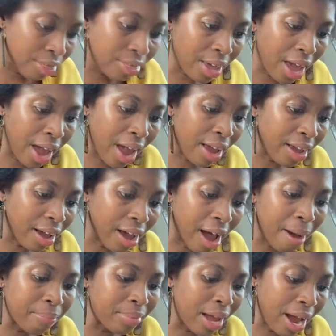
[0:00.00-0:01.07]
that
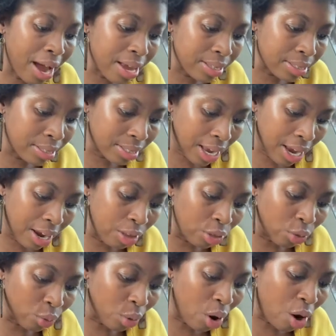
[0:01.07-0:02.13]
I'm not saying
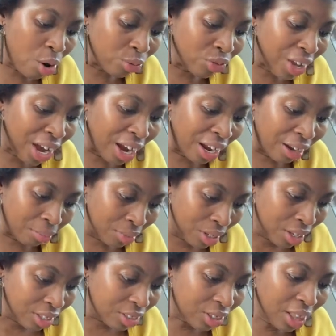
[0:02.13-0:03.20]
the wrong name.
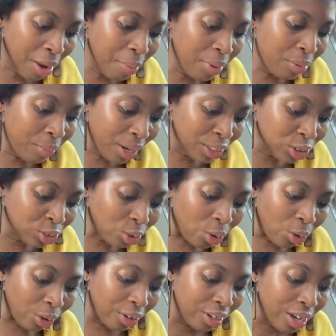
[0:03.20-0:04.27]
So let me make
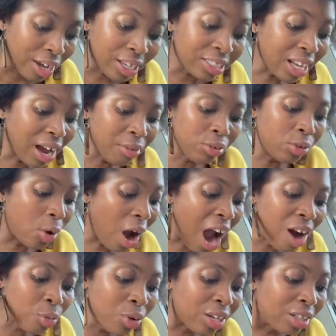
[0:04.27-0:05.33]
sure, because I
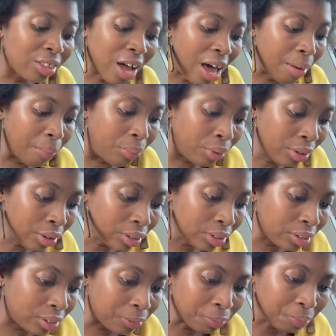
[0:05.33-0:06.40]
read a lot of books,